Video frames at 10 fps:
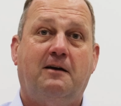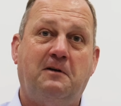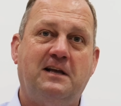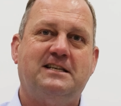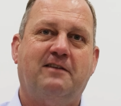
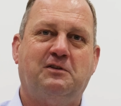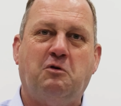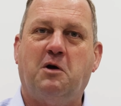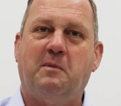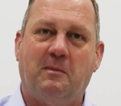Well, let's have a
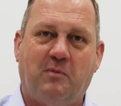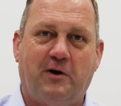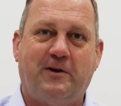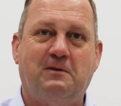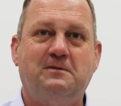talk about
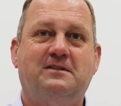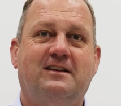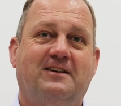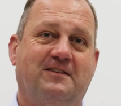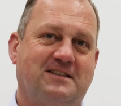potholes
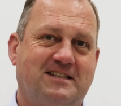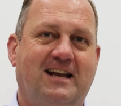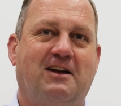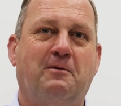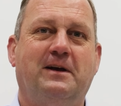on the
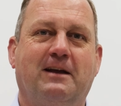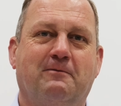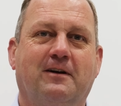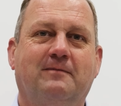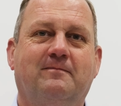State Highway Network.